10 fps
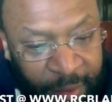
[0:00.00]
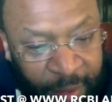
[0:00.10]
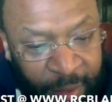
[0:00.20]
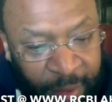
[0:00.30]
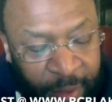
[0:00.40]

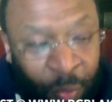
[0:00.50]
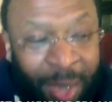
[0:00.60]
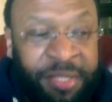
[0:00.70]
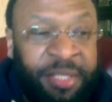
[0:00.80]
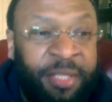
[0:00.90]
and watch
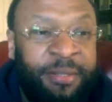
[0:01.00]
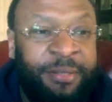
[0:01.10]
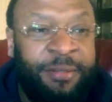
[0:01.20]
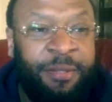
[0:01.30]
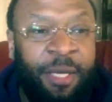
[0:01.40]
this,
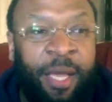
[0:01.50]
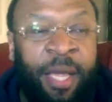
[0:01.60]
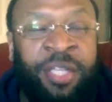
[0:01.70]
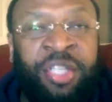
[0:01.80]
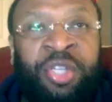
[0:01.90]
as
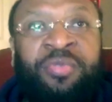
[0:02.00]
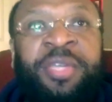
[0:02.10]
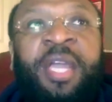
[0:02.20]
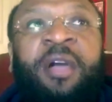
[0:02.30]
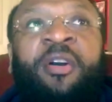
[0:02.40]
you take
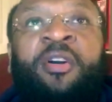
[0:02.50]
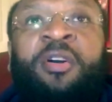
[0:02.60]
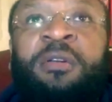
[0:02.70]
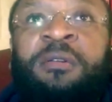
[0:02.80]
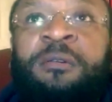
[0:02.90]

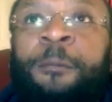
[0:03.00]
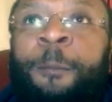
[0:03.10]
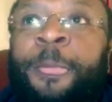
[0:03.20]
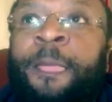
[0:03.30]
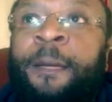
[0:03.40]
on
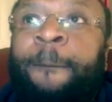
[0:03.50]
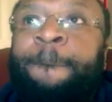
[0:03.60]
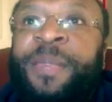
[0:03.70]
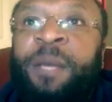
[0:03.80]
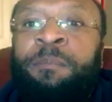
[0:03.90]
the
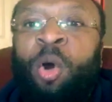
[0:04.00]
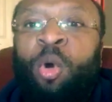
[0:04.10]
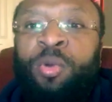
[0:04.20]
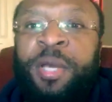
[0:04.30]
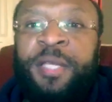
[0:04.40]

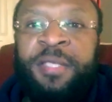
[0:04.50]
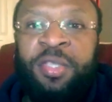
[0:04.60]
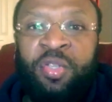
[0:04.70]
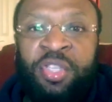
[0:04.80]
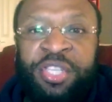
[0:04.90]
boldness to
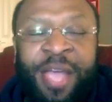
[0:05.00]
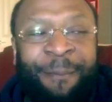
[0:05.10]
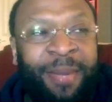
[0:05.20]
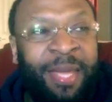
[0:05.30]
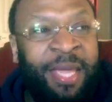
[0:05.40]
step
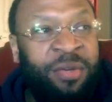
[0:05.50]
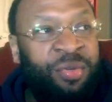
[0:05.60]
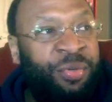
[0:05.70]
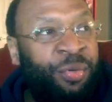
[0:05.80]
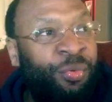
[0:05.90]

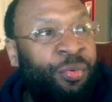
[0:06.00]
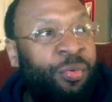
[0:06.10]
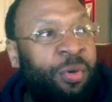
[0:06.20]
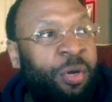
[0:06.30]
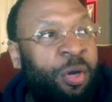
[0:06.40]
into
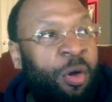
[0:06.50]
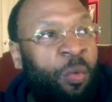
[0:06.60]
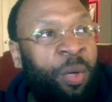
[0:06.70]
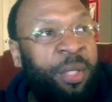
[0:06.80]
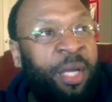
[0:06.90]
what
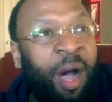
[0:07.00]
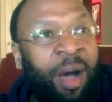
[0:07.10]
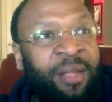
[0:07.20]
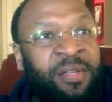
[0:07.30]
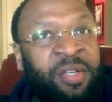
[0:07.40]
God has
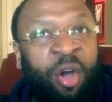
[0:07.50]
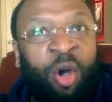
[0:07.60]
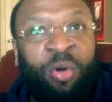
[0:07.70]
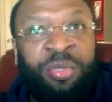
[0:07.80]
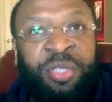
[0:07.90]

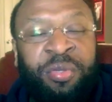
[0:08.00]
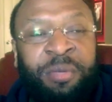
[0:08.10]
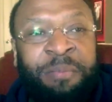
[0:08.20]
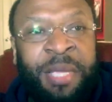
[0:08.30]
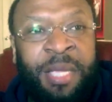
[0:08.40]
called you to be,